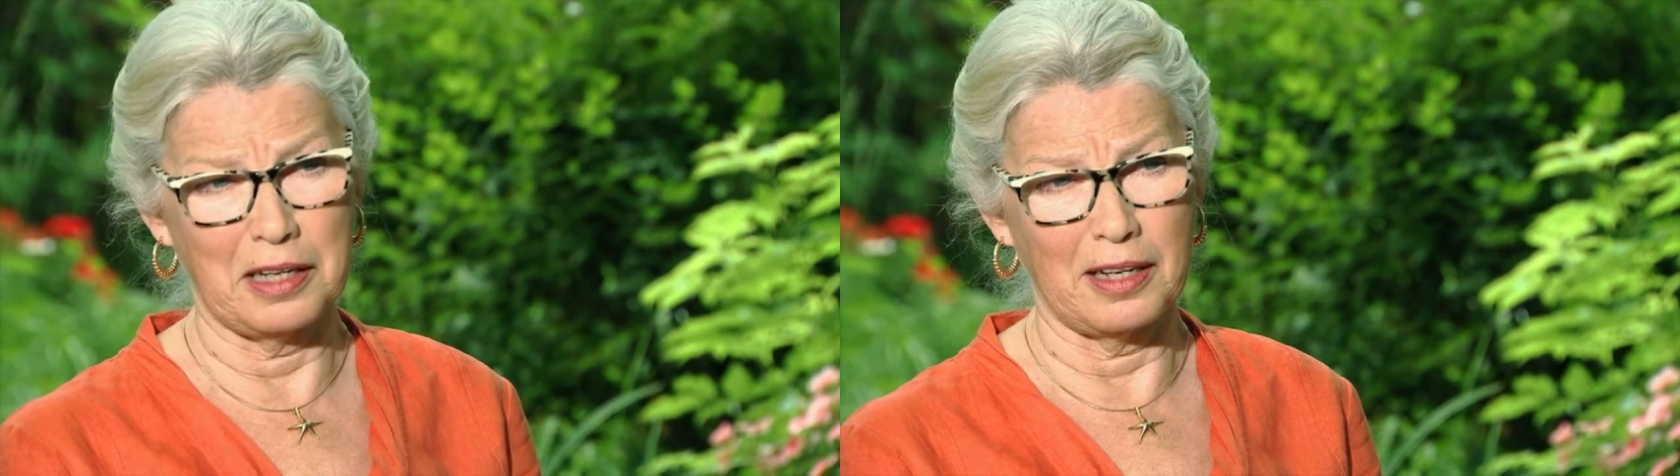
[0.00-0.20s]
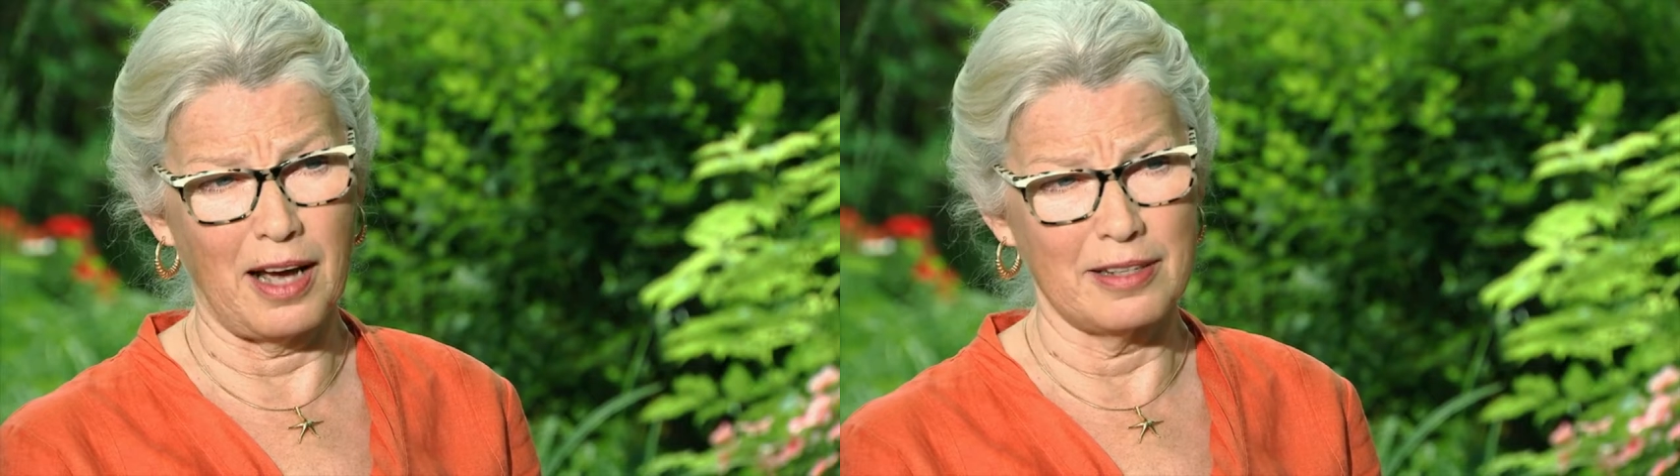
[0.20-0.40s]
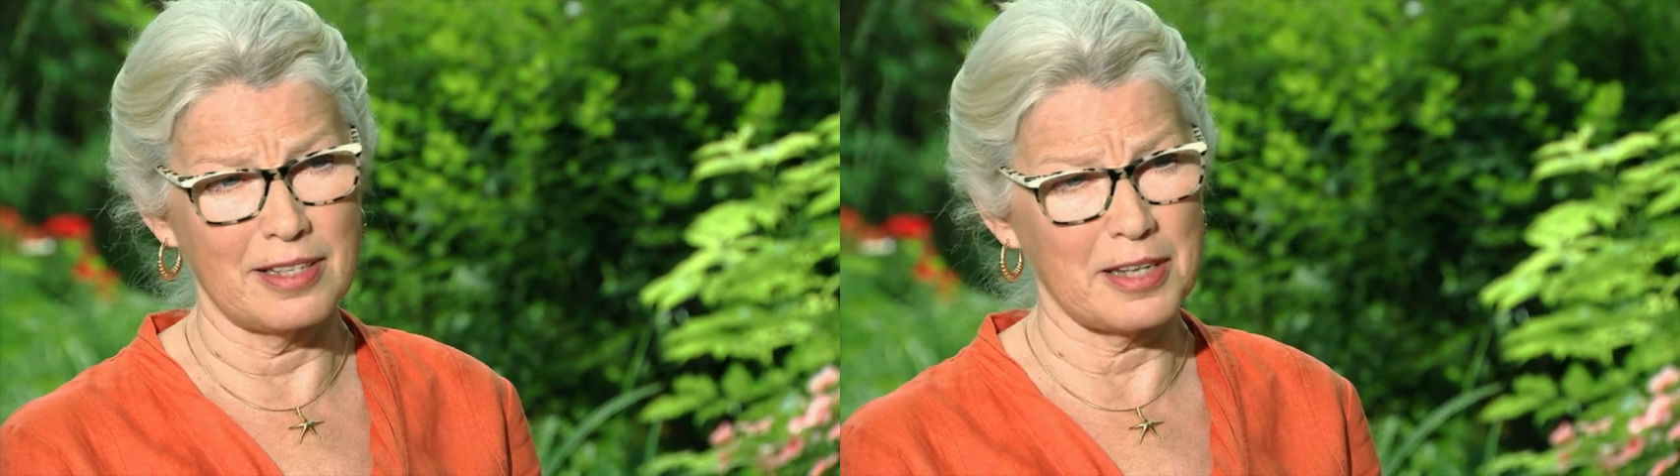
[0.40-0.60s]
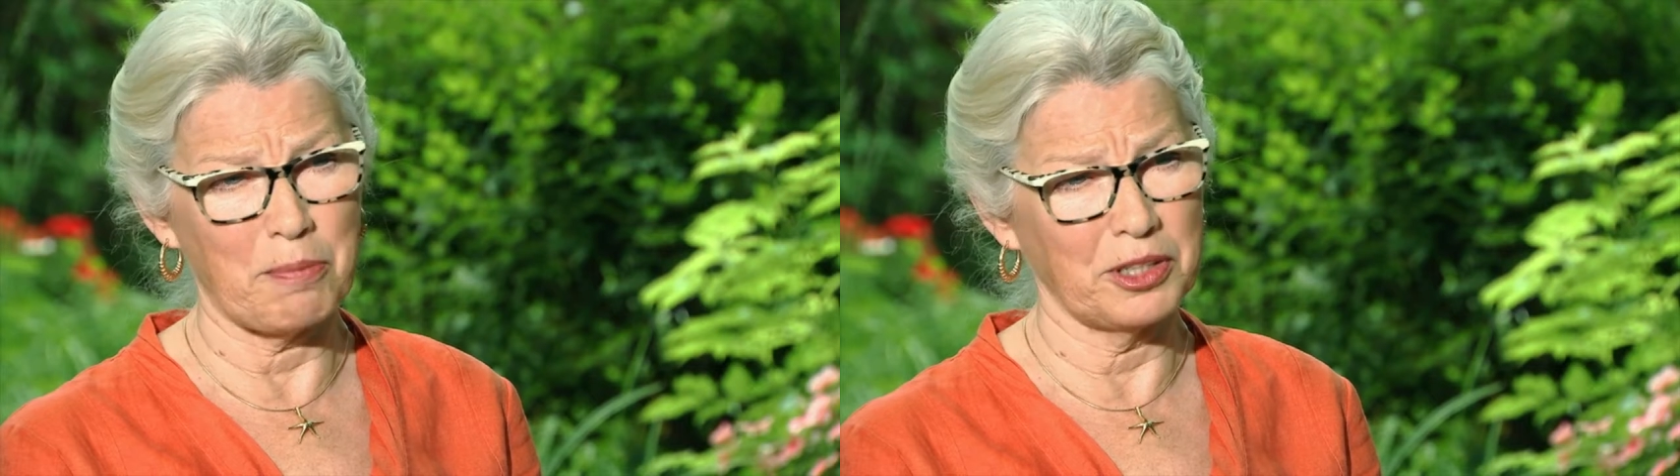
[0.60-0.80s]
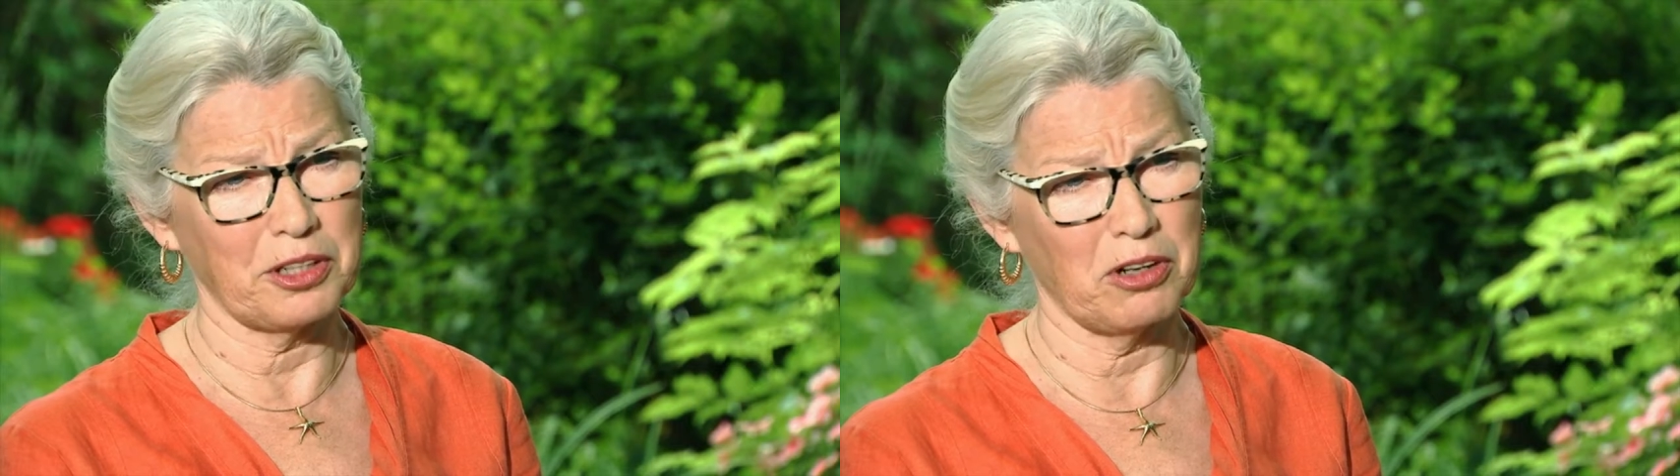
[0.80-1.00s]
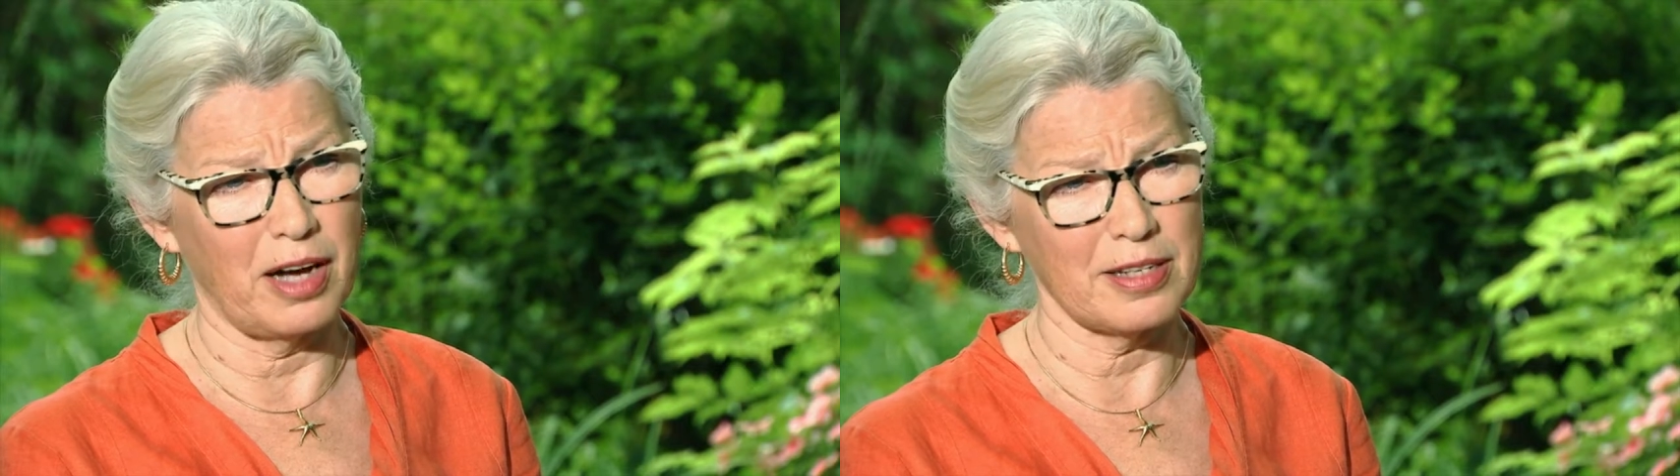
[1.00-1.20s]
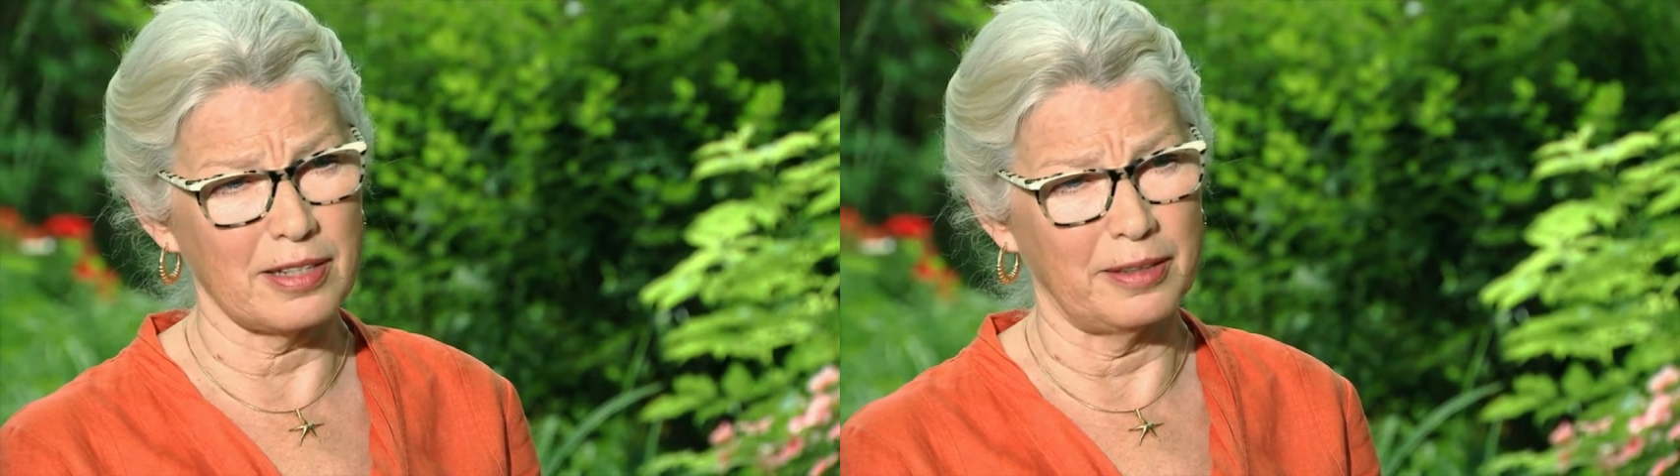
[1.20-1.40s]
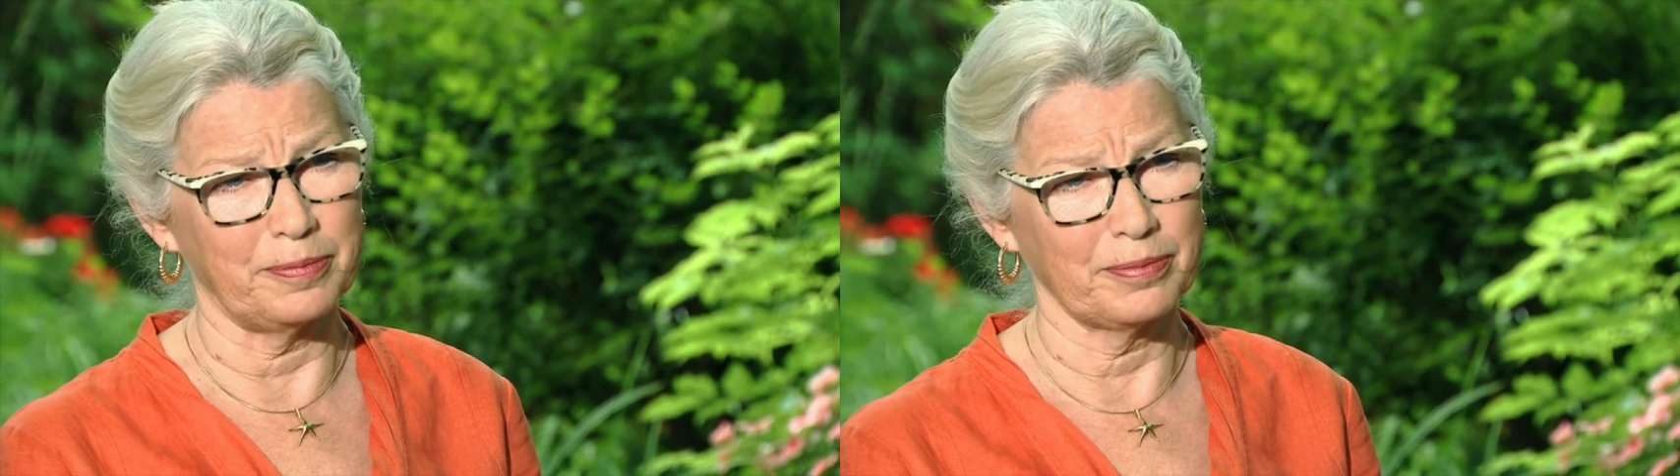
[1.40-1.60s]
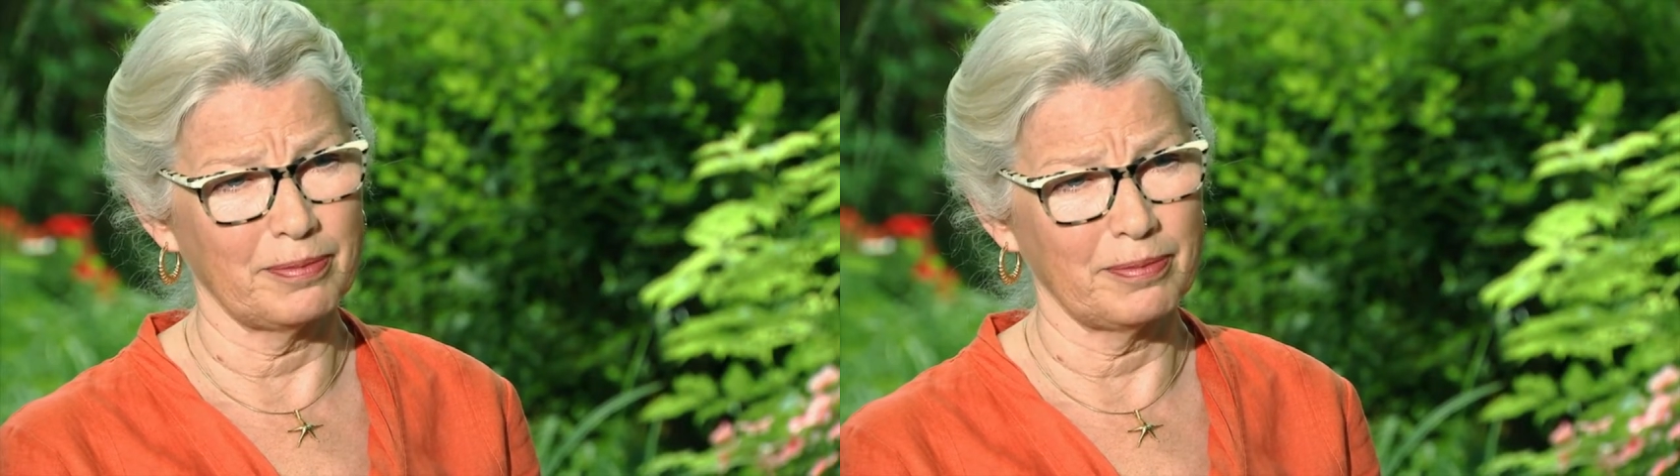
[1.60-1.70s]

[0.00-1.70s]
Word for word: And I stumbled across a,